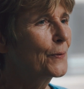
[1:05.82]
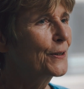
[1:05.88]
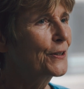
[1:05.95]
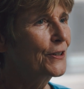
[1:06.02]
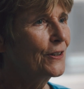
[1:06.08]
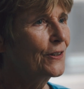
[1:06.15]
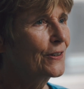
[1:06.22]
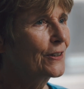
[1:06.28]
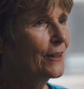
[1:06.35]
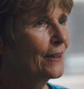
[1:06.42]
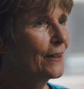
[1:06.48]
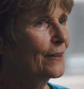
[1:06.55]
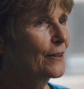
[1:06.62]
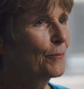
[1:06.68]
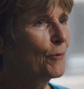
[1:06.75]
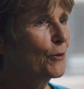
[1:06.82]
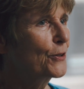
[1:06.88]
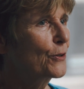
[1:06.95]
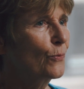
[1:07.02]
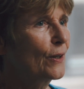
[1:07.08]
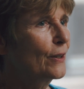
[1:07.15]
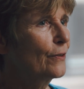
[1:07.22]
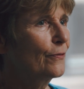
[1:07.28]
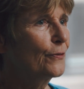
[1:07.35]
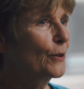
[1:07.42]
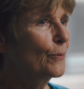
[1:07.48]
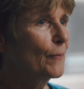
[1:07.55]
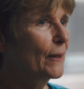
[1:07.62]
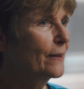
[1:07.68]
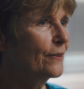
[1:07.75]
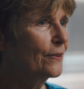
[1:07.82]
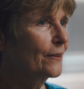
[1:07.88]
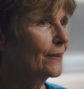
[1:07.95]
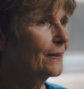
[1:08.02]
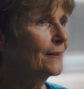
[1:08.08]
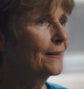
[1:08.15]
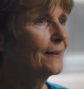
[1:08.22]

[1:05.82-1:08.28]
was just the most wonderful mentor.